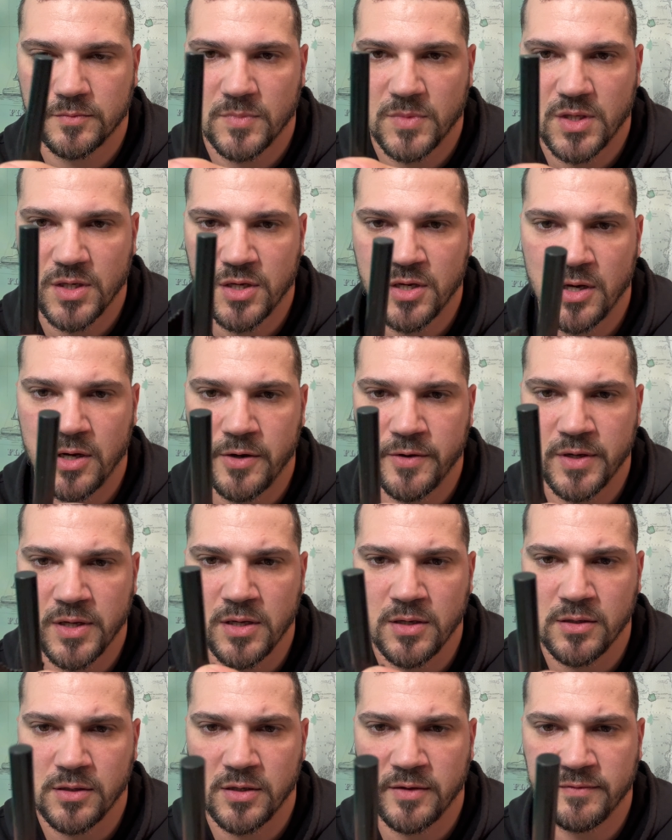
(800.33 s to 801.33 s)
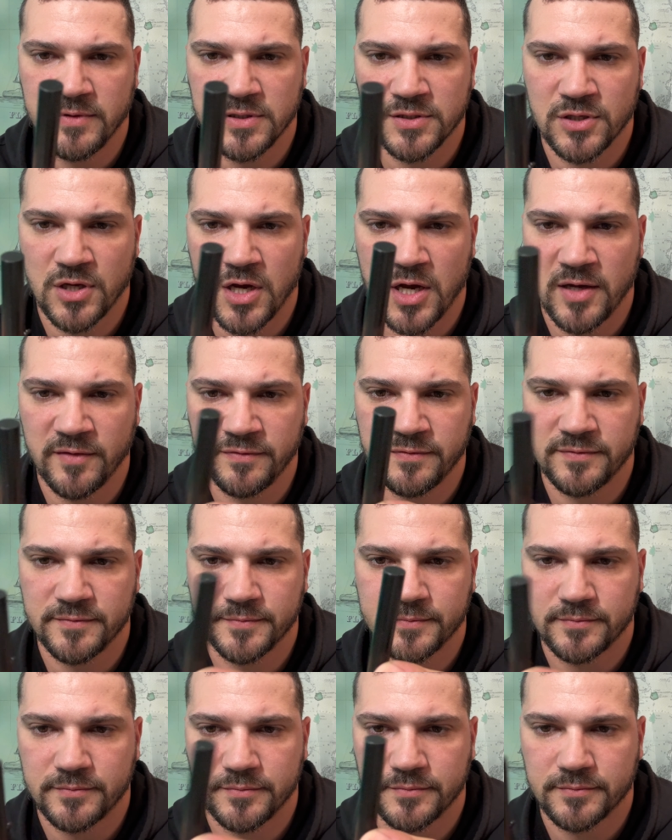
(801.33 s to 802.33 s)
the coating of this off
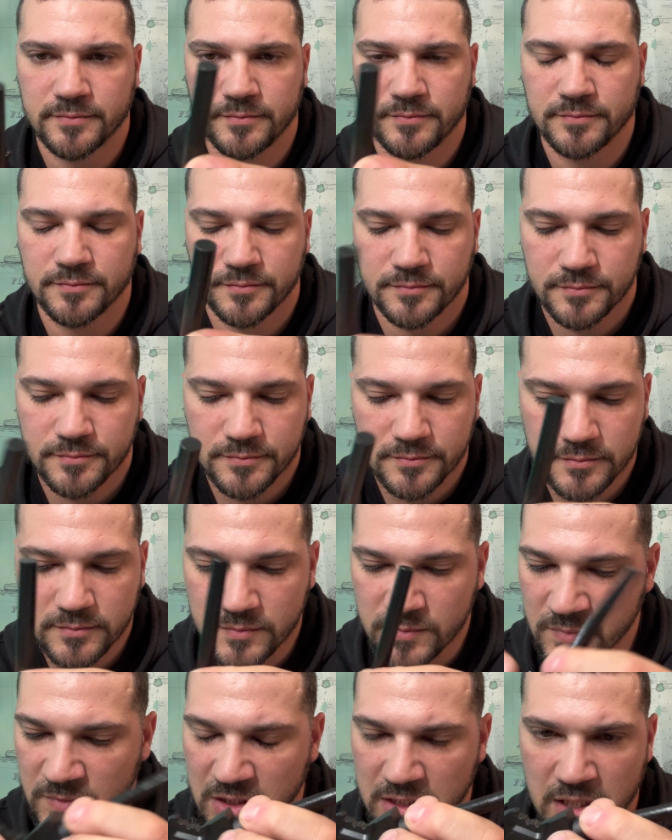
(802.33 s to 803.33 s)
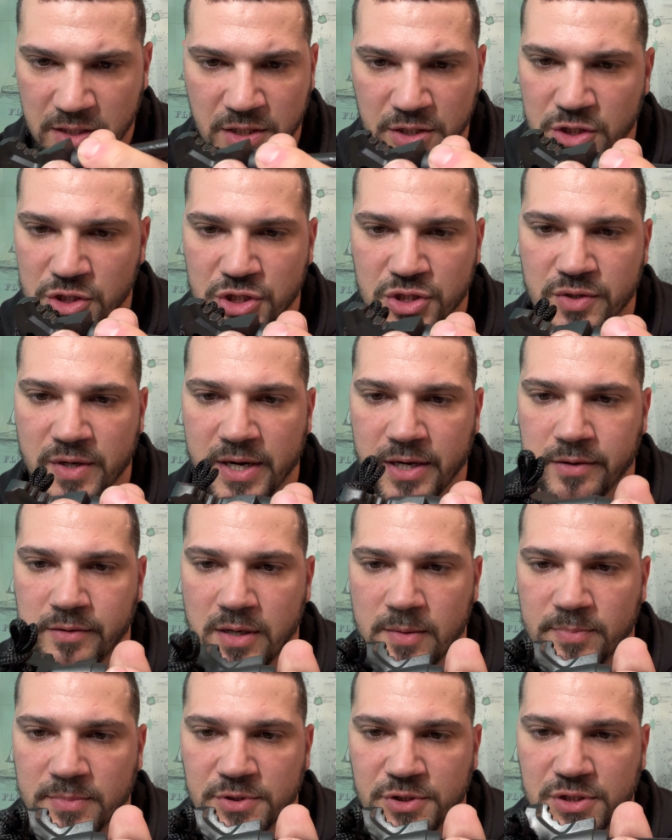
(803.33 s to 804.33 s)
and then you strike her
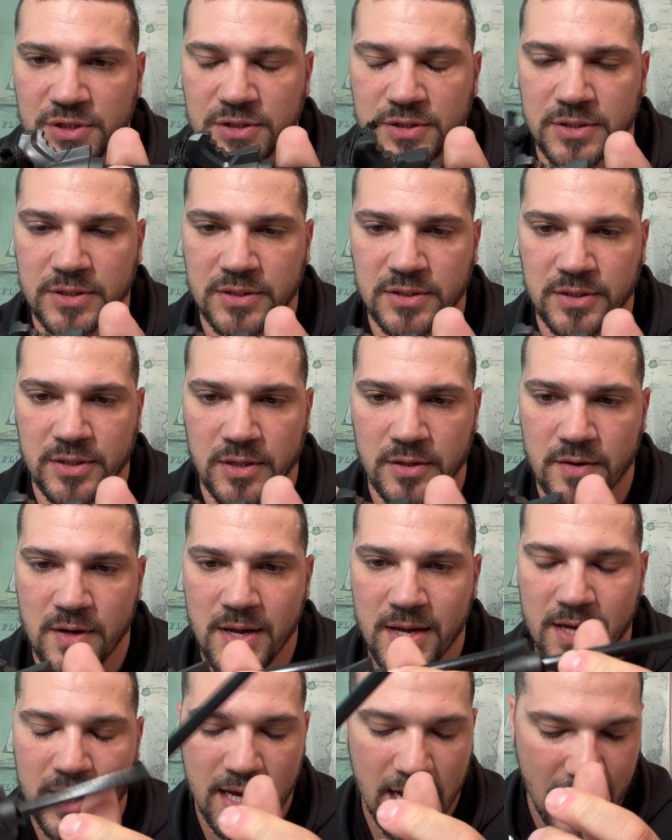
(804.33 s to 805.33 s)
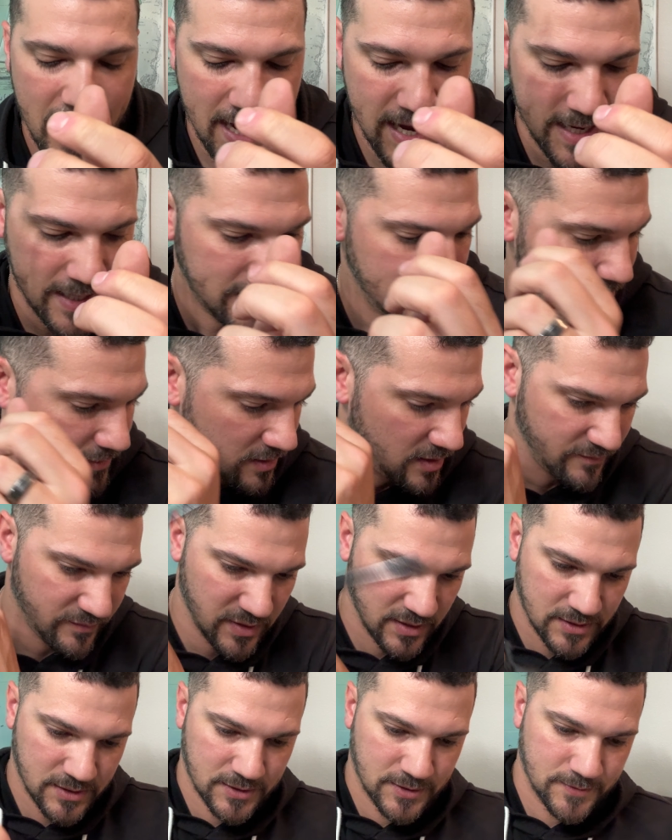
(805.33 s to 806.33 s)
up and she's good to go. I love
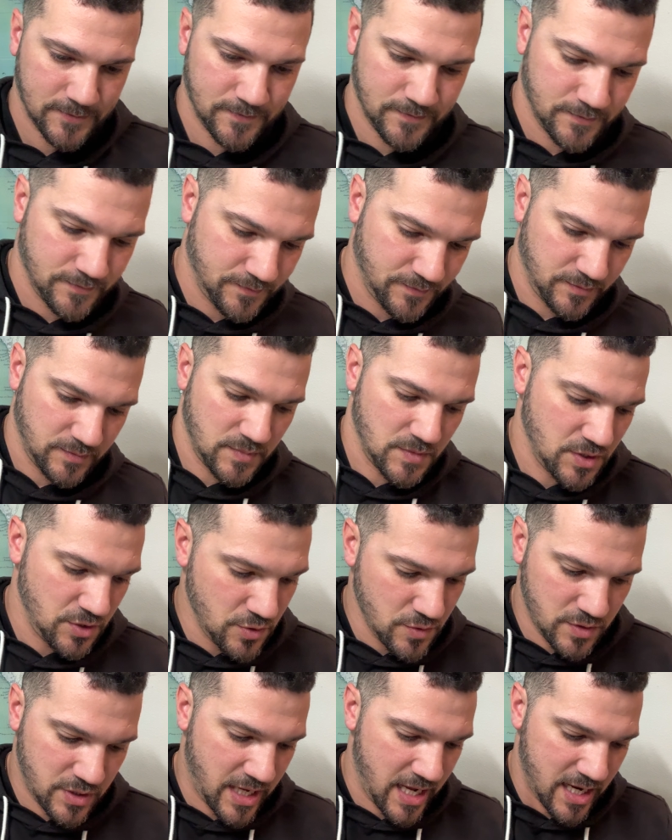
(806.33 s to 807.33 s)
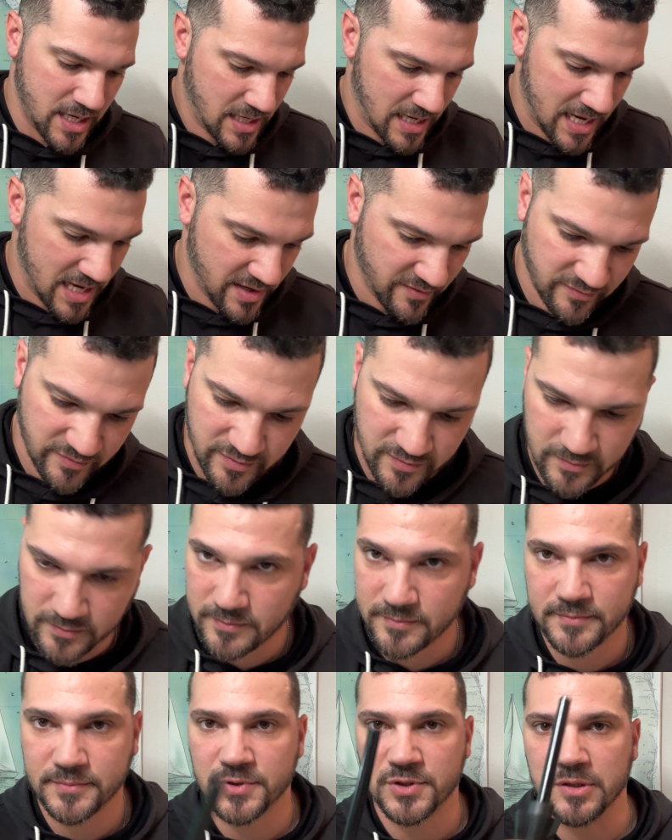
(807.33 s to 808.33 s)
this. You can't have
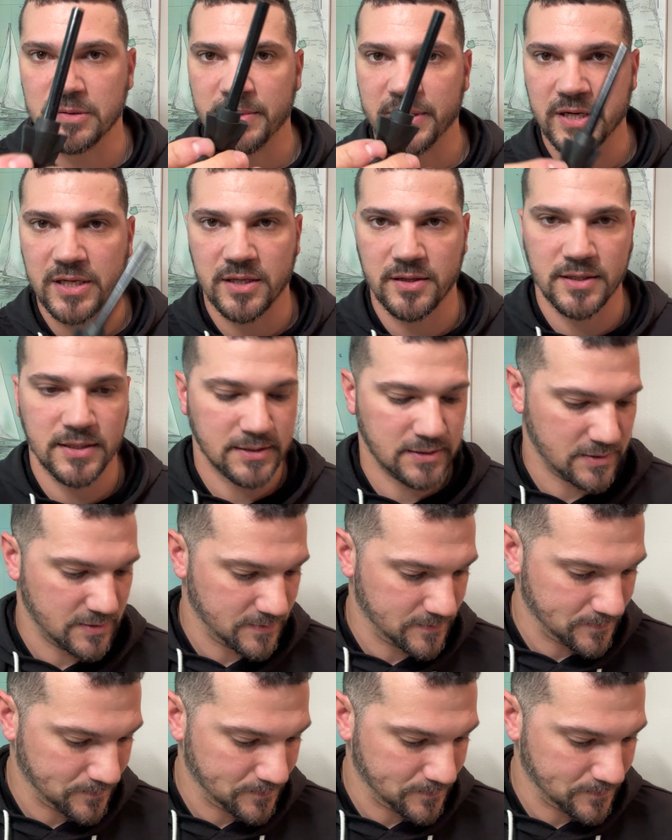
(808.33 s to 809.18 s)
too many of these.